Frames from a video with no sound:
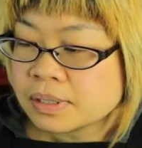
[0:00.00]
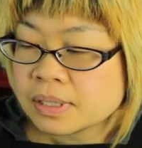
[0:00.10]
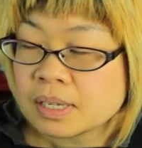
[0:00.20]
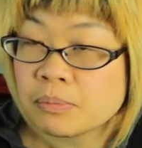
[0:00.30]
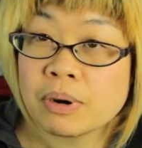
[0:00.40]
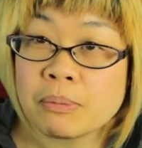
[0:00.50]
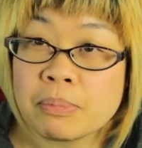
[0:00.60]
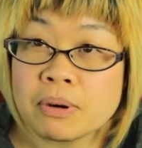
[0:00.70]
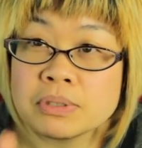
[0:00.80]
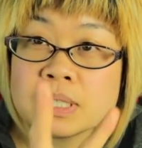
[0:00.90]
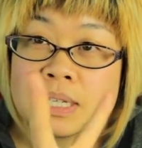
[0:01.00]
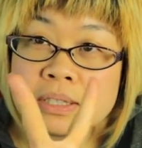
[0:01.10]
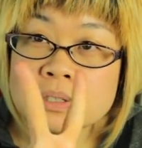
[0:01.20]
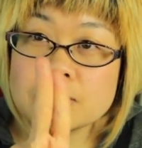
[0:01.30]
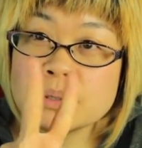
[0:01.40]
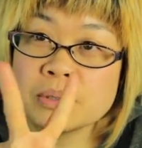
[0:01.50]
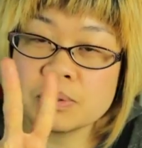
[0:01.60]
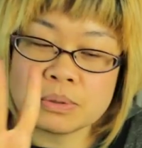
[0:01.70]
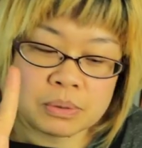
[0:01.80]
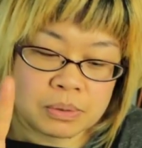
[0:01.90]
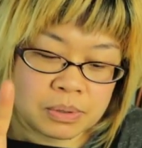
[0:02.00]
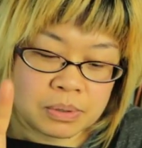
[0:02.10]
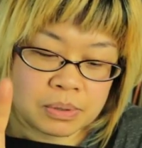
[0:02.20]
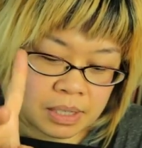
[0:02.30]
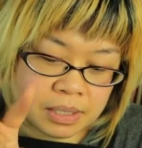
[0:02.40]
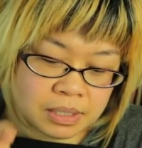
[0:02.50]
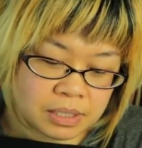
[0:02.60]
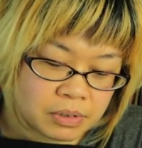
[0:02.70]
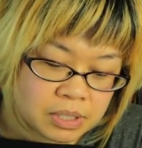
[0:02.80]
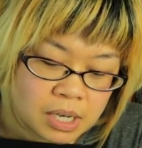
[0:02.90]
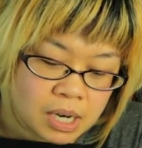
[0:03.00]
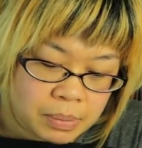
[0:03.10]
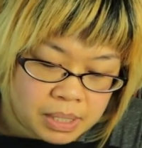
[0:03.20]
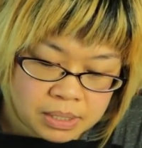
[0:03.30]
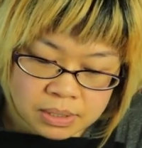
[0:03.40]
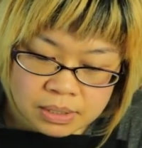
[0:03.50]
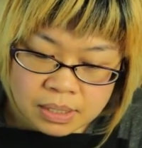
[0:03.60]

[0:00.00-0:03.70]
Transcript: I'm proposing two different topics.